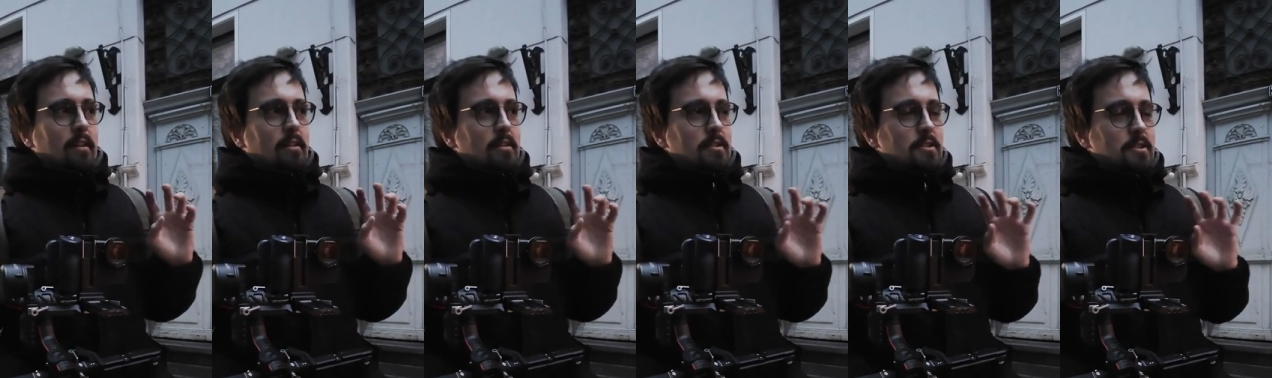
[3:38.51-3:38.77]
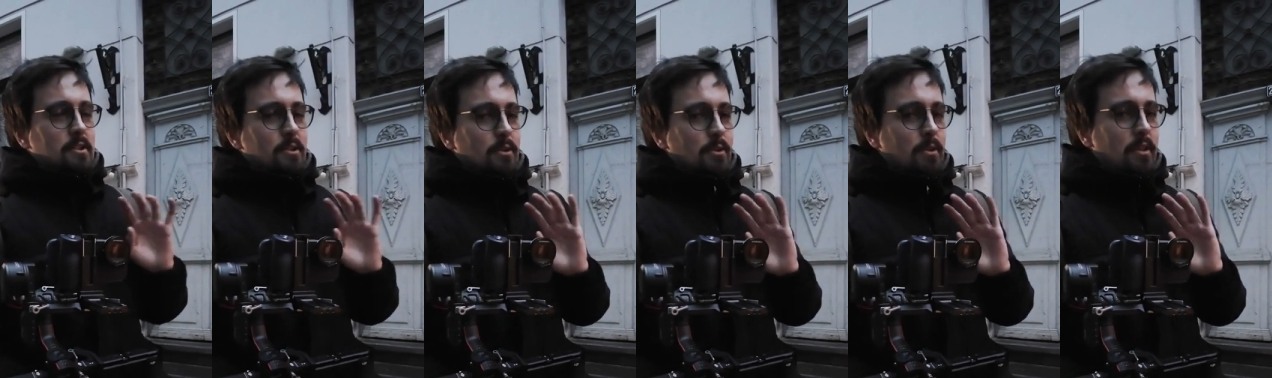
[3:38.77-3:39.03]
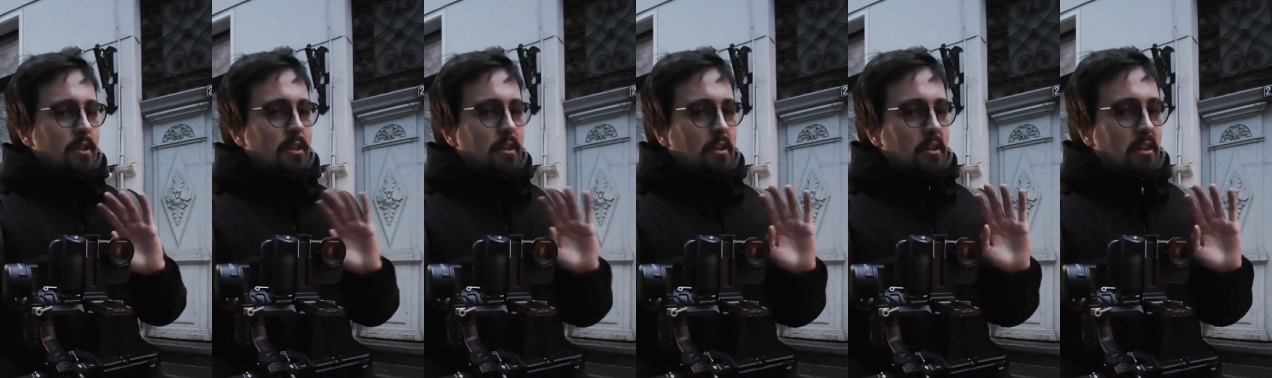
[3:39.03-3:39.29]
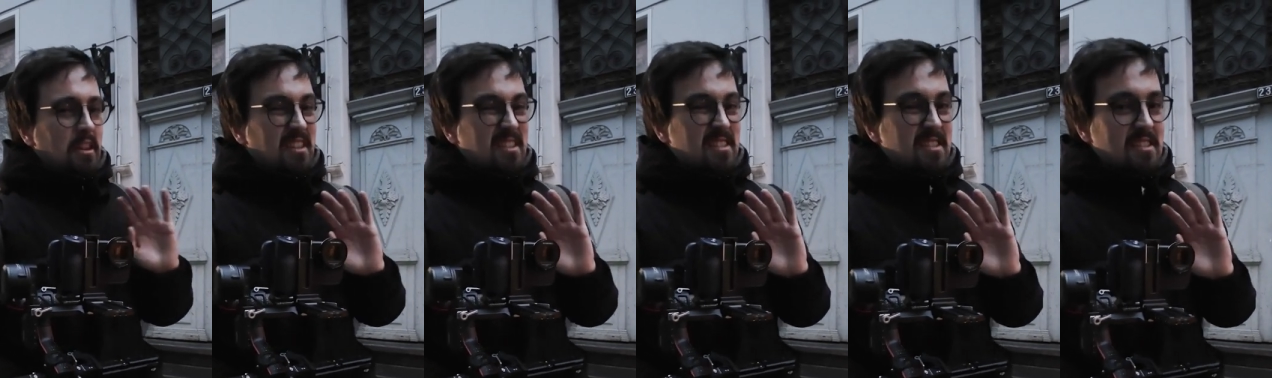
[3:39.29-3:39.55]
also a little
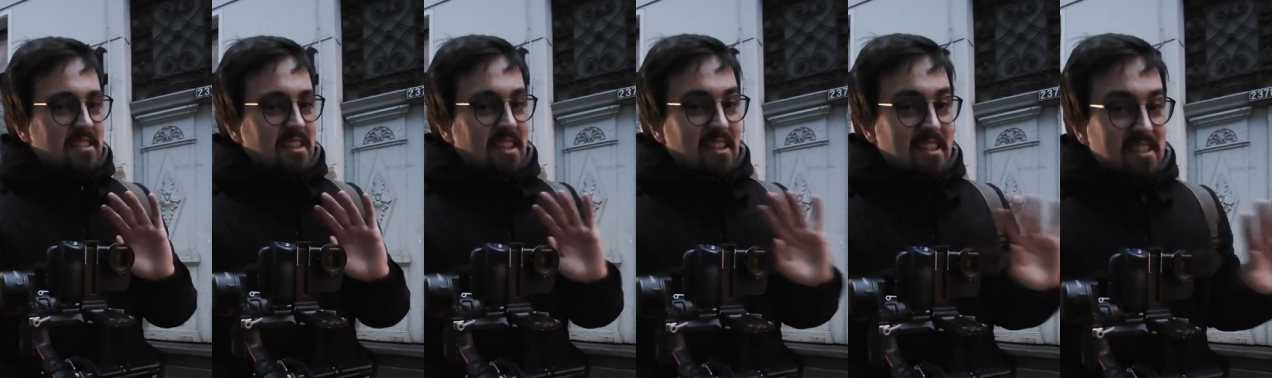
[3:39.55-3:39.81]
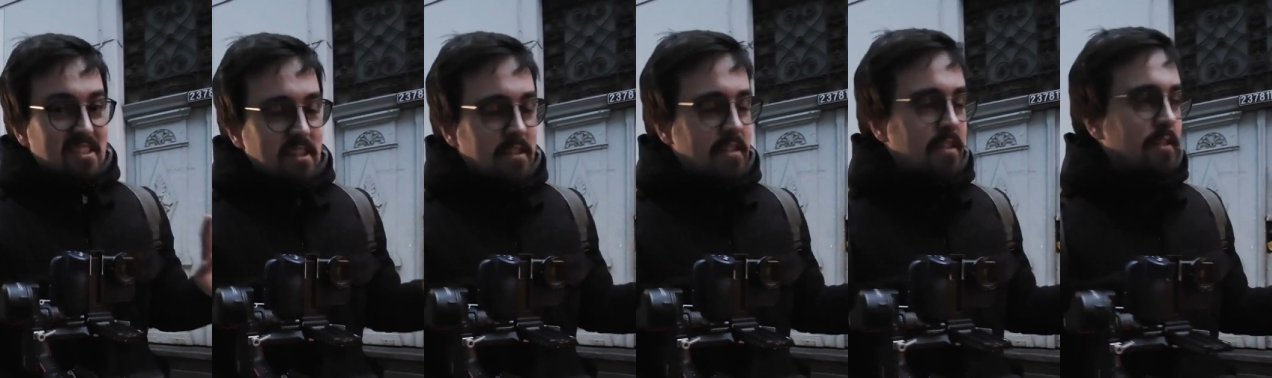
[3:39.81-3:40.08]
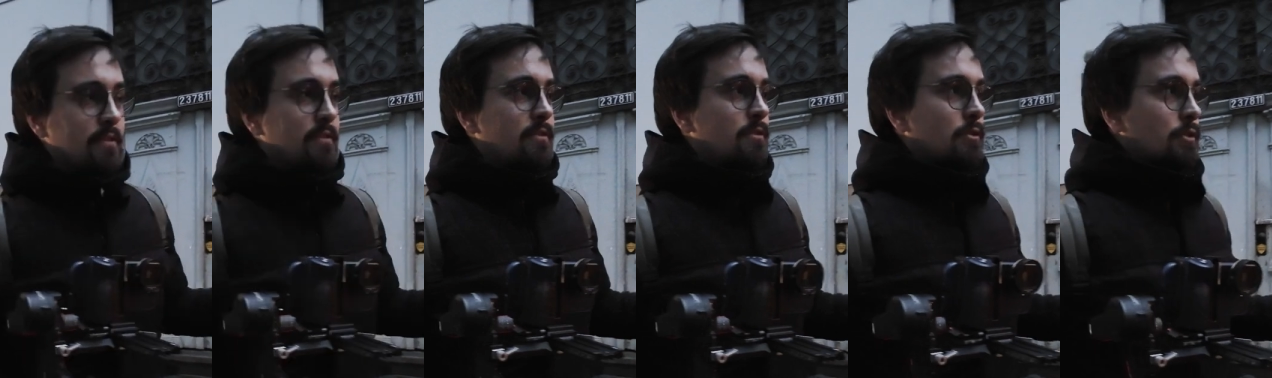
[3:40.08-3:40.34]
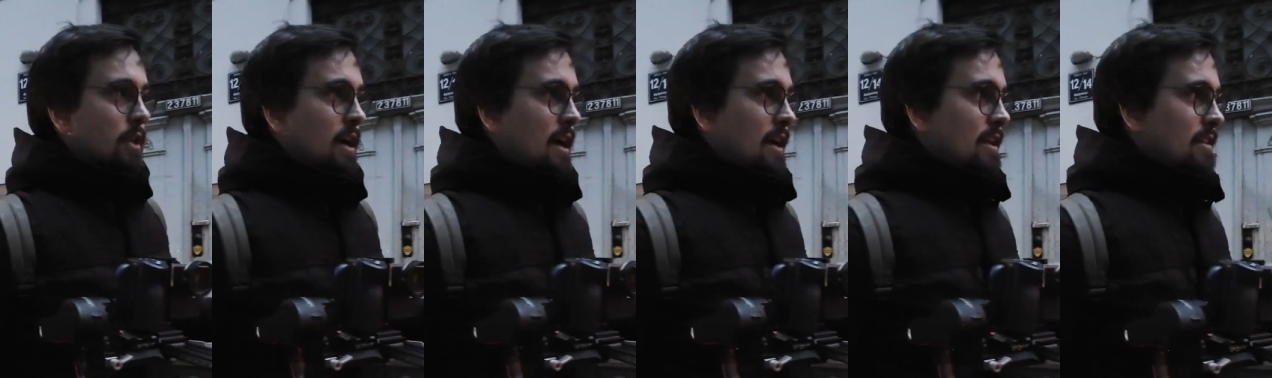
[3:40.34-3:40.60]
less sensitive
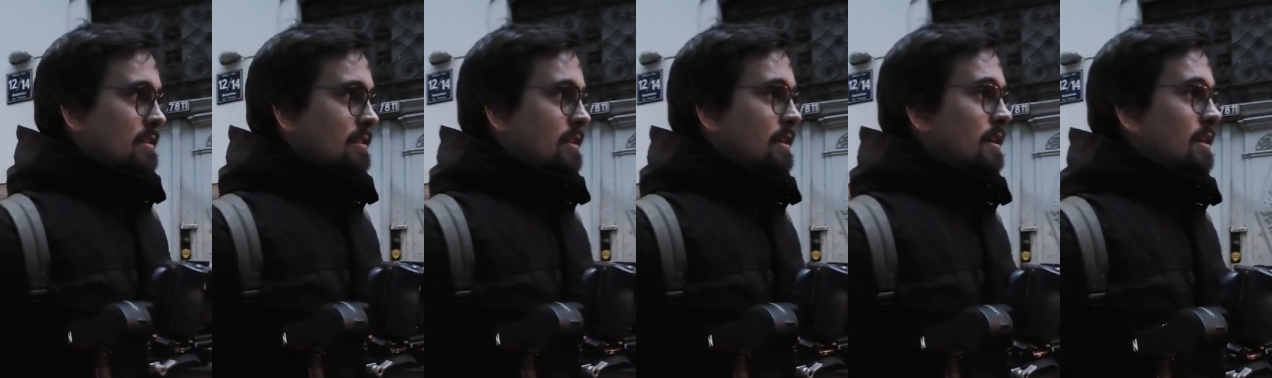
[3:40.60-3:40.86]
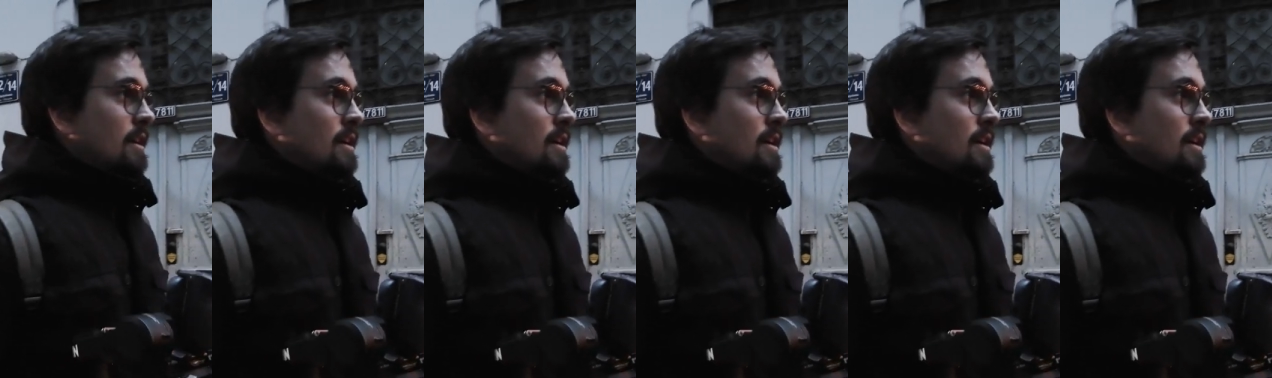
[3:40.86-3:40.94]
to light.